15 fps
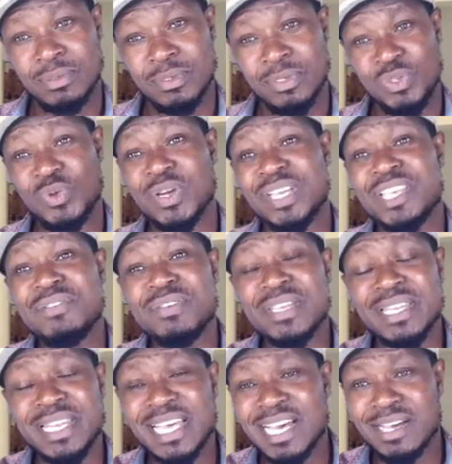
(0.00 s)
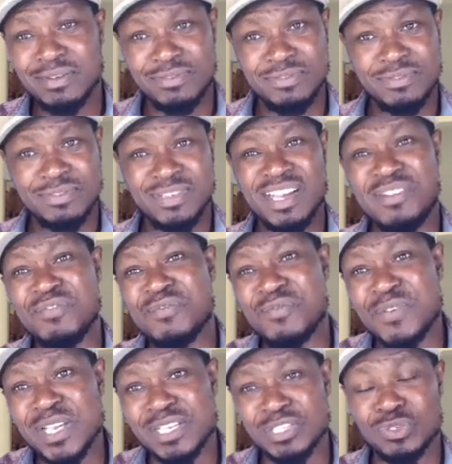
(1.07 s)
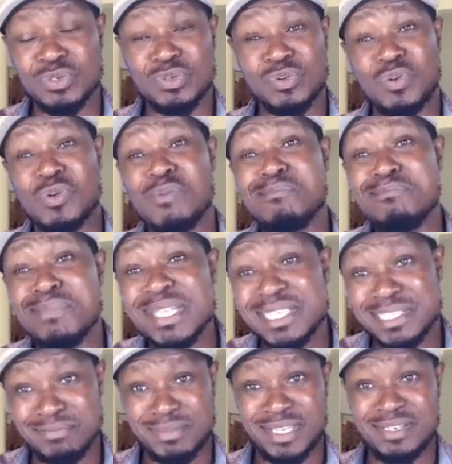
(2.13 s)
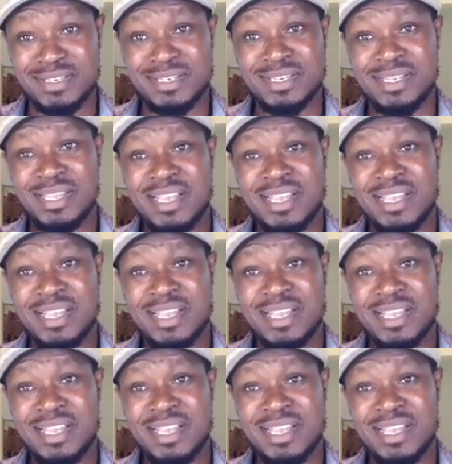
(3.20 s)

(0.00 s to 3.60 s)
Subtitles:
You are giving love, affection, commitment,